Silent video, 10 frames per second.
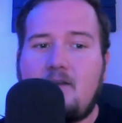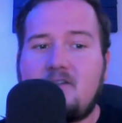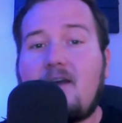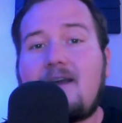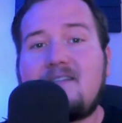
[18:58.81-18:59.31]
So
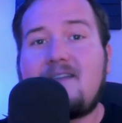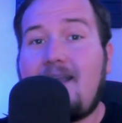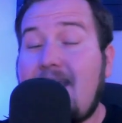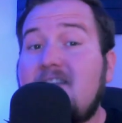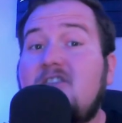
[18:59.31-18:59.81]
like I said,
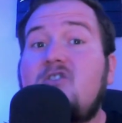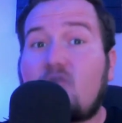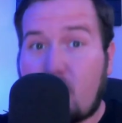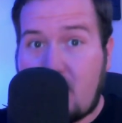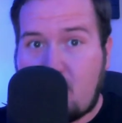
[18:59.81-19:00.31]
he has
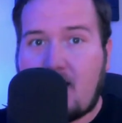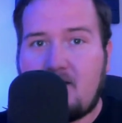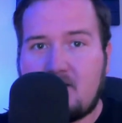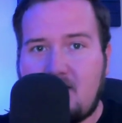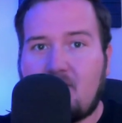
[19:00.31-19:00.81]
3 wide
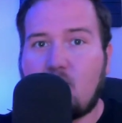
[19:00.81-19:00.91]
receiver